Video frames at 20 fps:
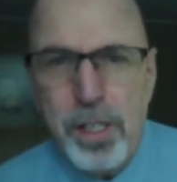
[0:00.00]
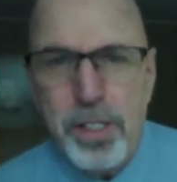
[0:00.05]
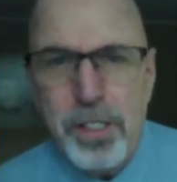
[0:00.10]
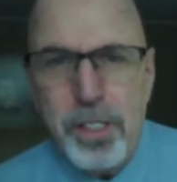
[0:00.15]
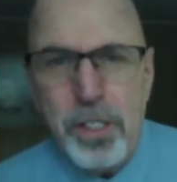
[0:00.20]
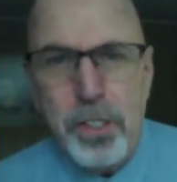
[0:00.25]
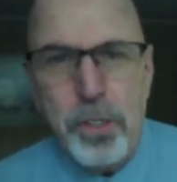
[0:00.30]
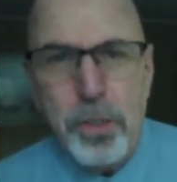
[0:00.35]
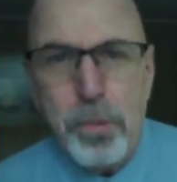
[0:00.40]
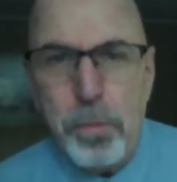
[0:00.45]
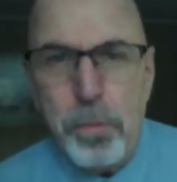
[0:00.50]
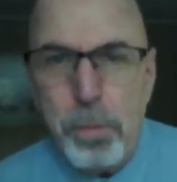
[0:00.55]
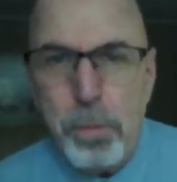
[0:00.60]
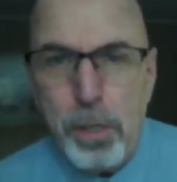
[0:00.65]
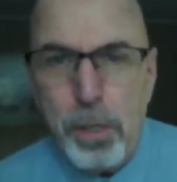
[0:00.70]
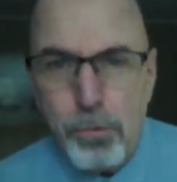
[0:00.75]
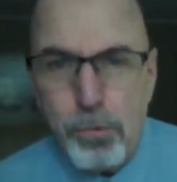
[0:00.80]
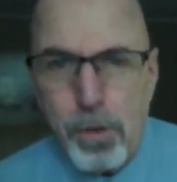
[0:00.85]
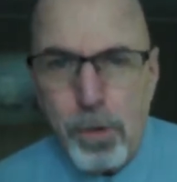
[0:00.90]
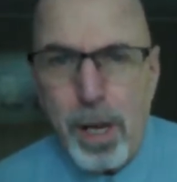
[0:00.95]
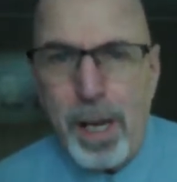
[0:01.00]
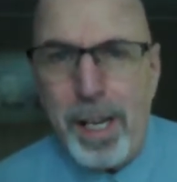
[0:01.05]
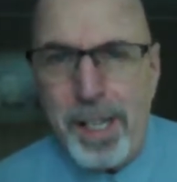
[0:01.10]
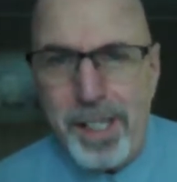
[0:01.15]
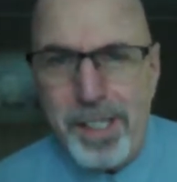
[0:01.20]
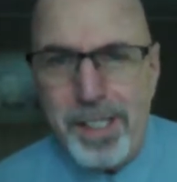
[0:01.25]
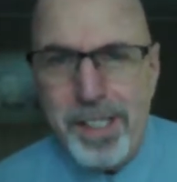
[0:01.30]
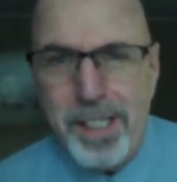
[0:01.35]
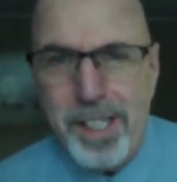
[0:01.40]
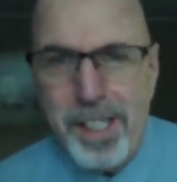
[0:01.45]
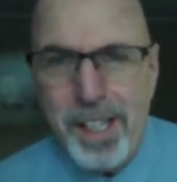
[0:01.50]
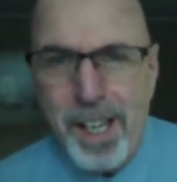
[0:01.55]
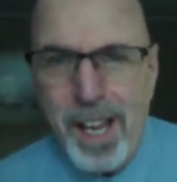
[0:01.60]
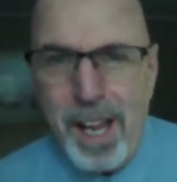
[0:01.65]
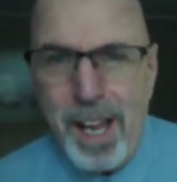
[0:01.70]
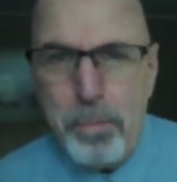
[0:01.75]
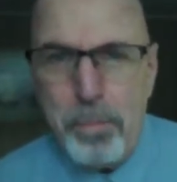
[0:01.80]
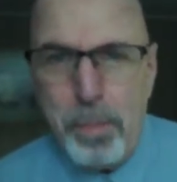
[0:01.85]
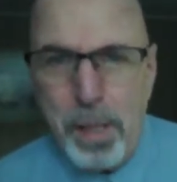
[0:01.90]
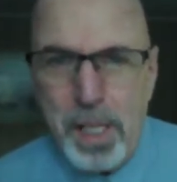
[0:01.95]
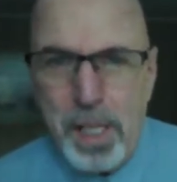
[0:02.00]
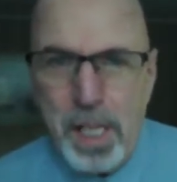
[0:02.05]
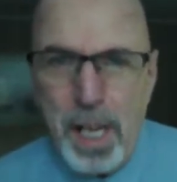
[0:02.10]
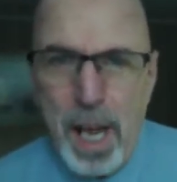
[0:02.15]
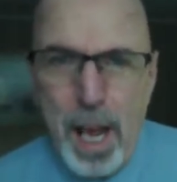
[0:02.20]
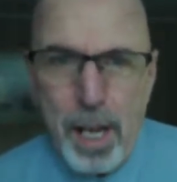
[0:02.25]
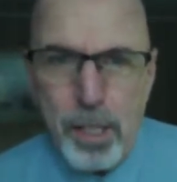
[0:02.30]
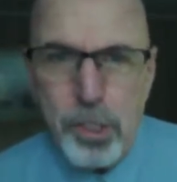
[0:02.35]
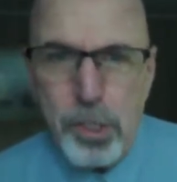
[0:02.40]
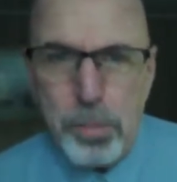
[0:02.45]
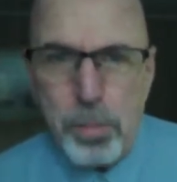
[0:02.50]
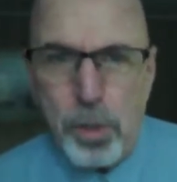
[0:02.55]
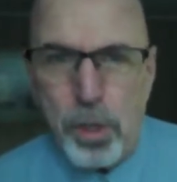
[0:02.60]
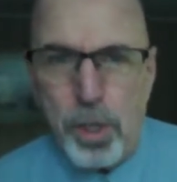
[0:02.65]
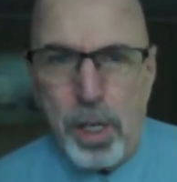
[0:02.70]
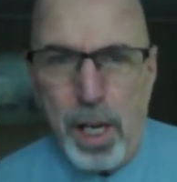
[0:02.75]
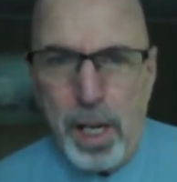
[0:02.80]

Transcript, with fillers: to be right and be the expert